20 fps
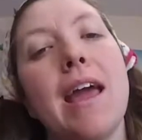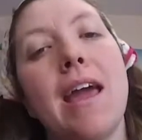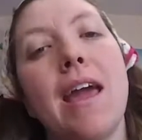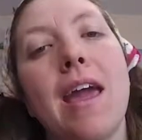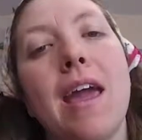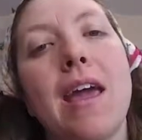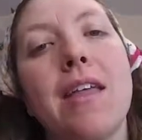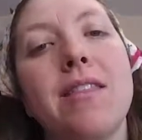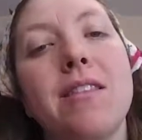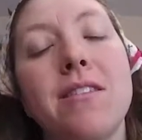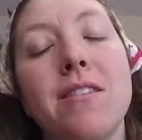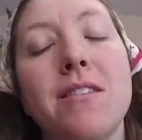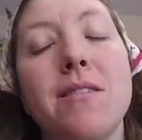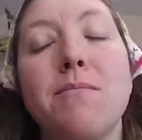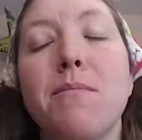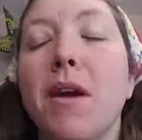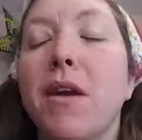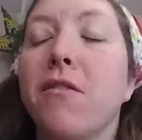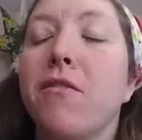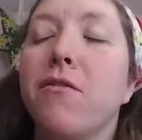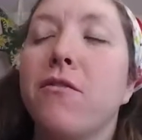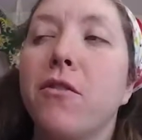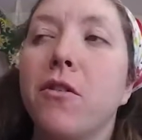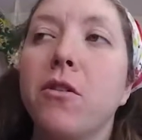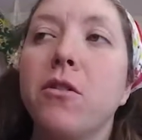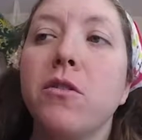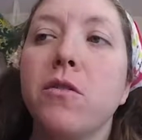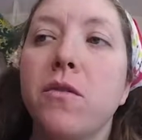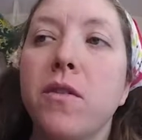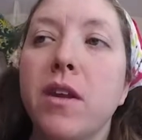and this is my
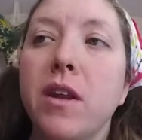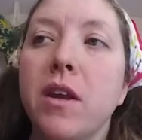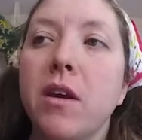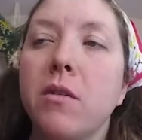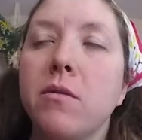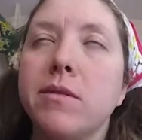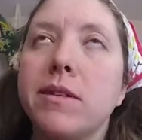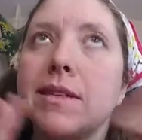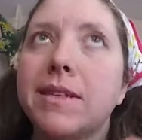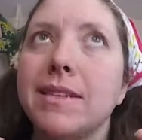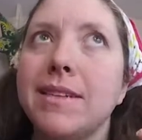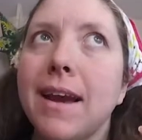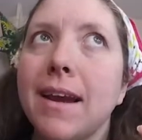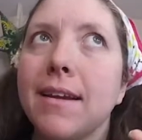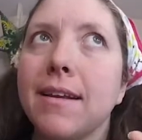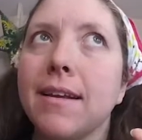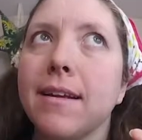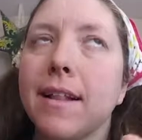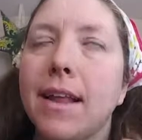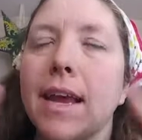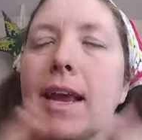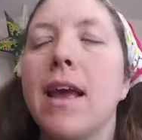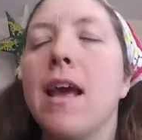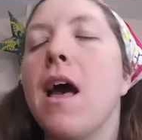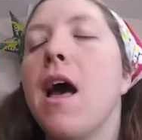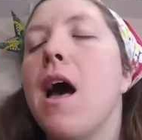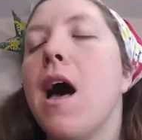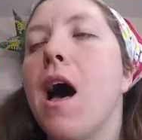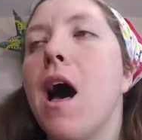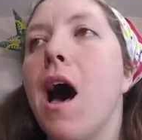first video, technically,
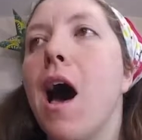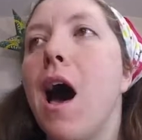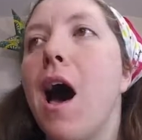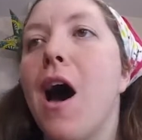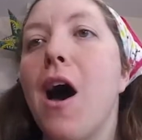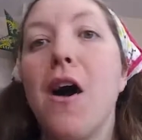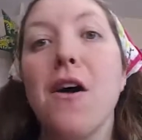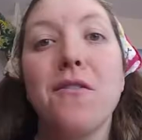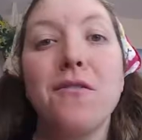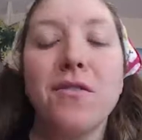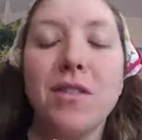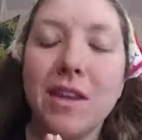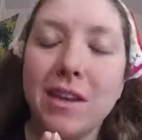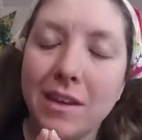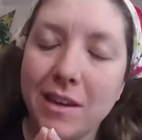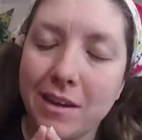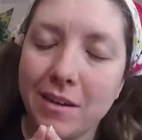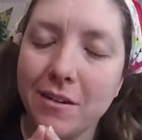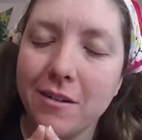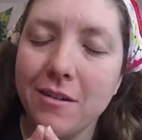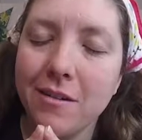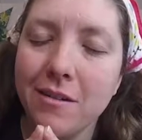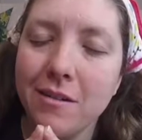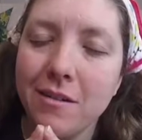of the year.